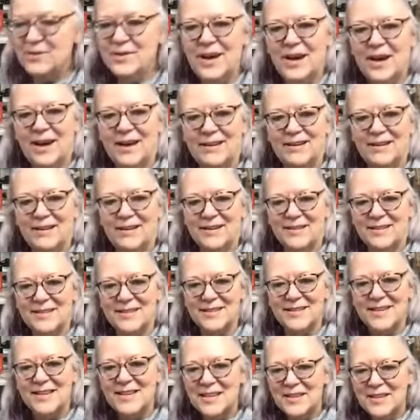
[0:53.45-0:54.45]
Do that,
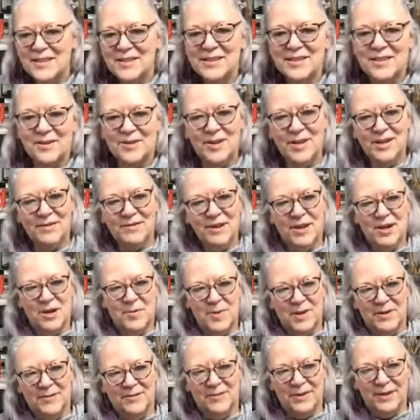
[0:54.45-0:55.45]
yes. So, yeah, I've got
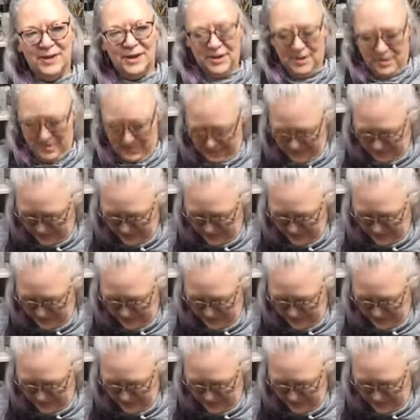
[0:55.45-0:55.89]
all my flair